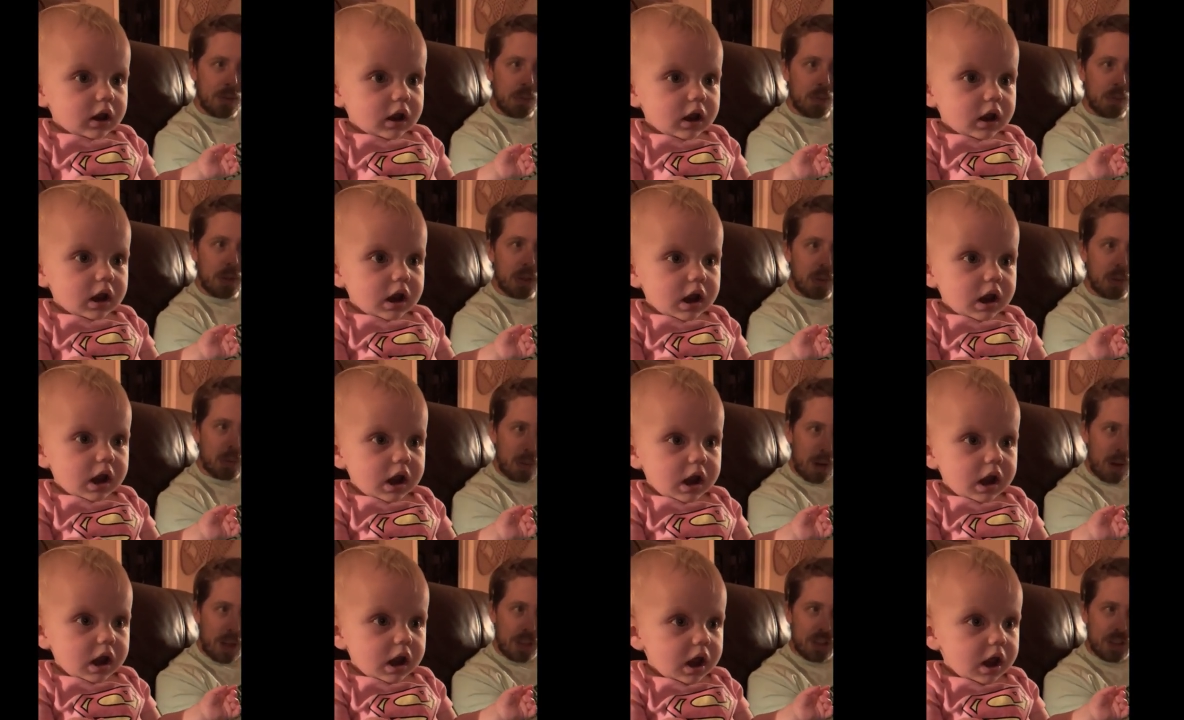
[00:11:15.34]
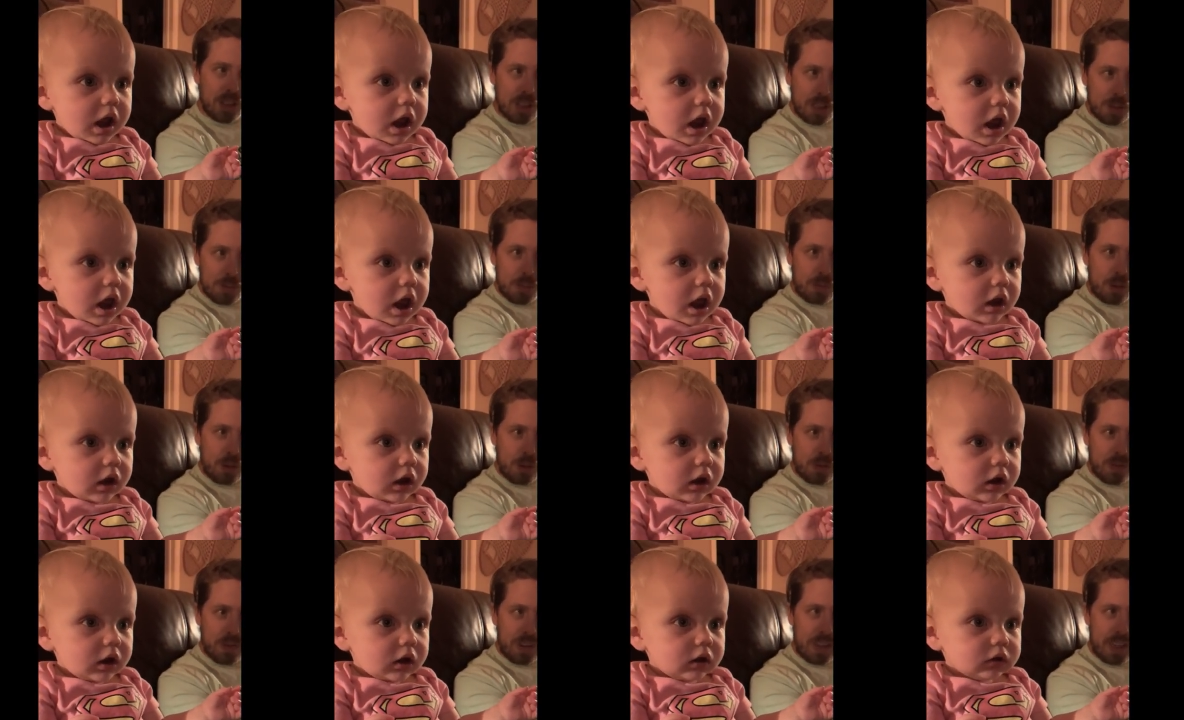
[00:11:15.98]
Speaker 1: We were watching the
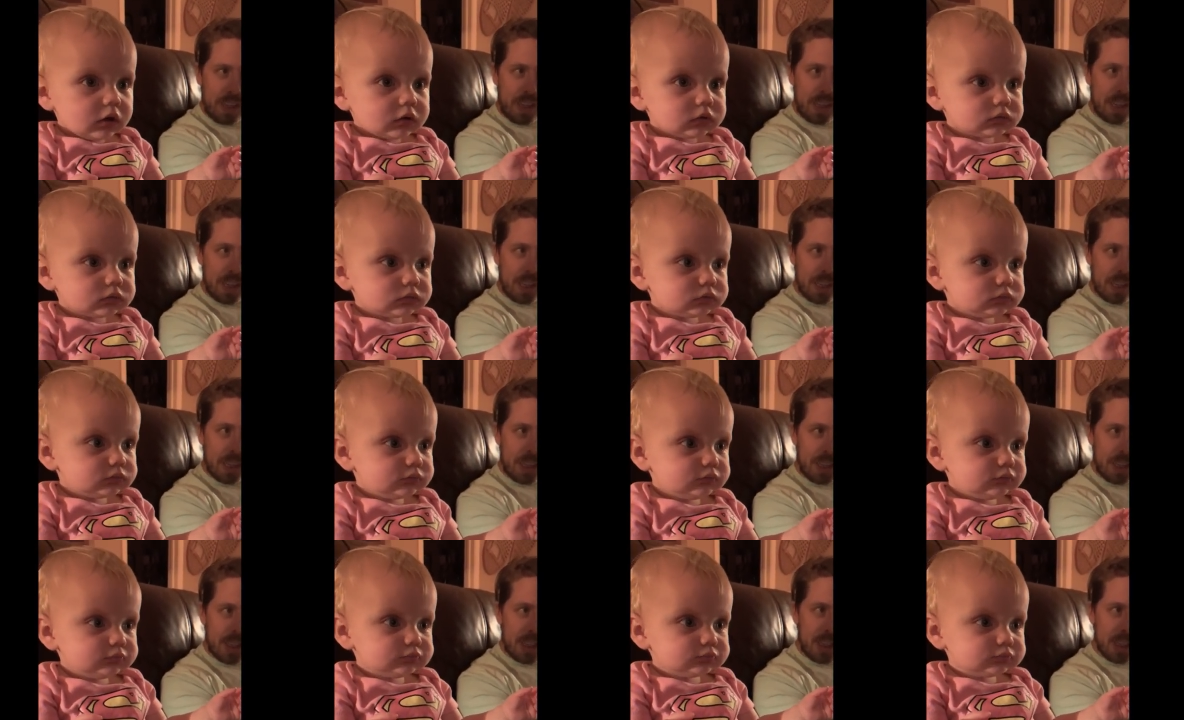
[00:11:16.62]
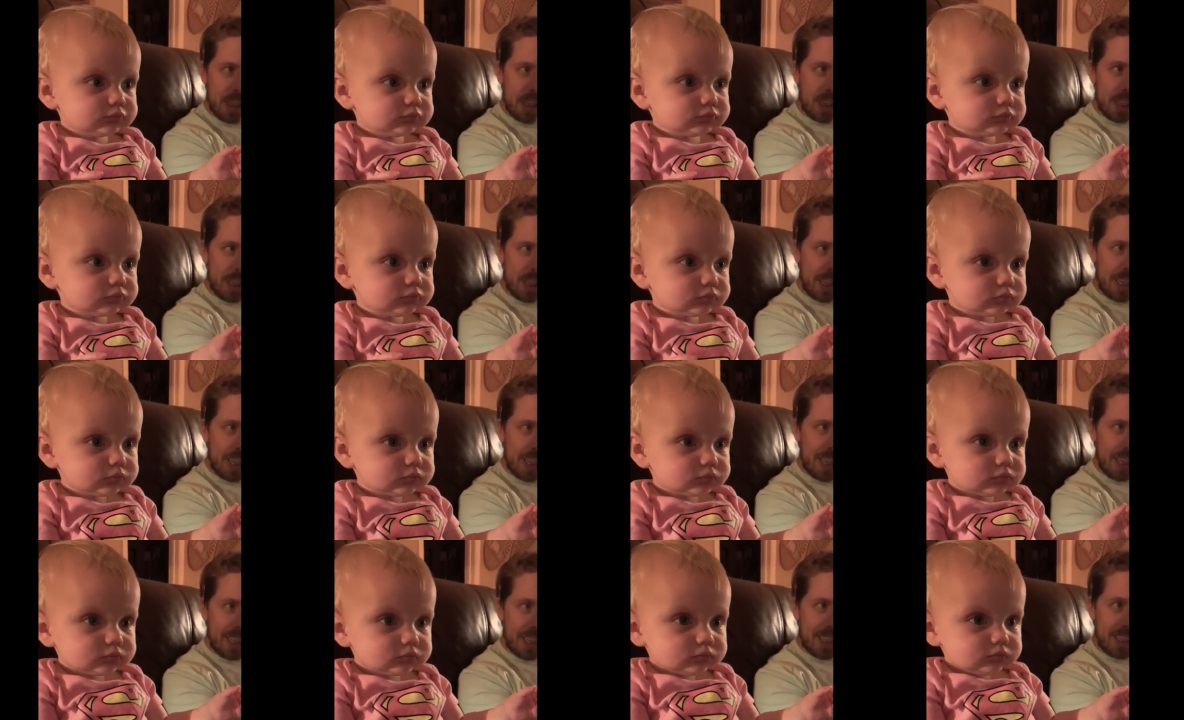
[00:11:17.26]
movie,
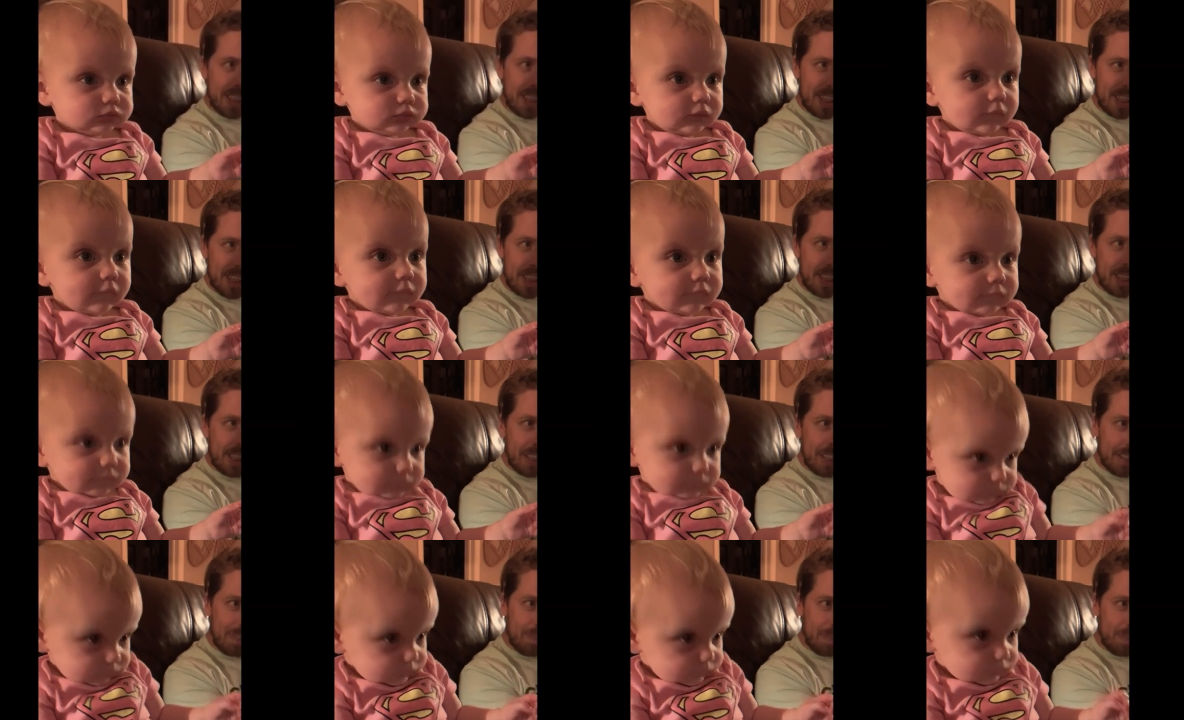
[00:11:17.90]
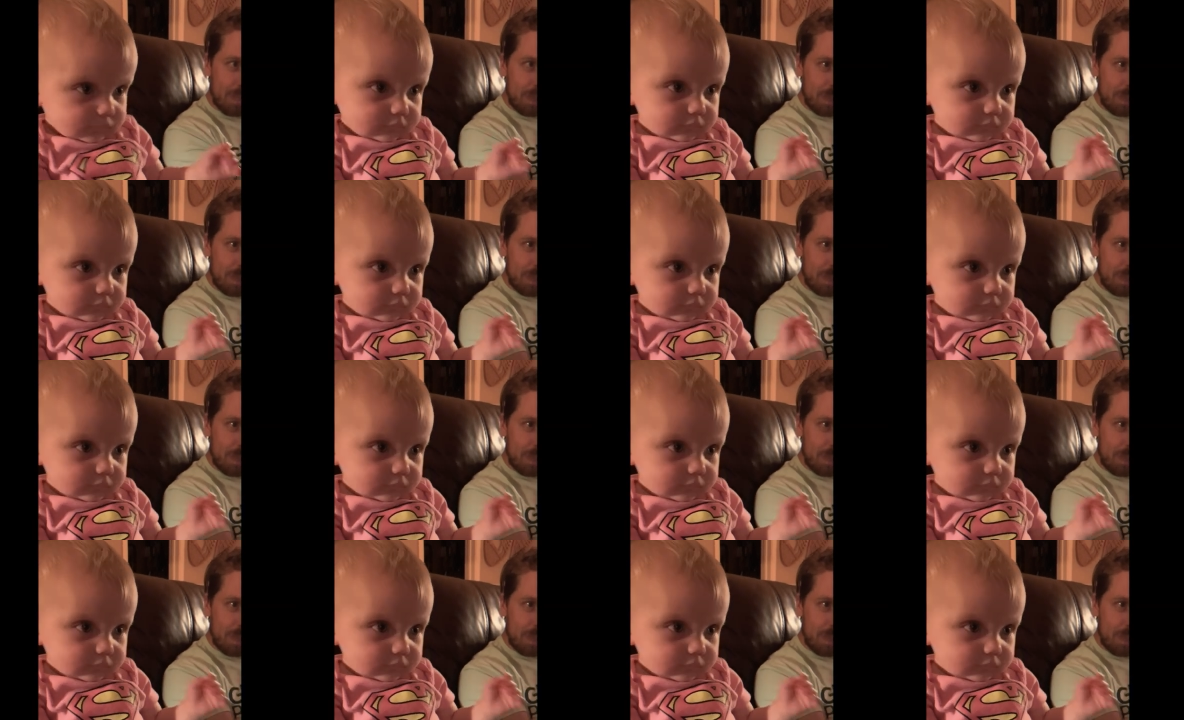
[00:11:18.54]
and then.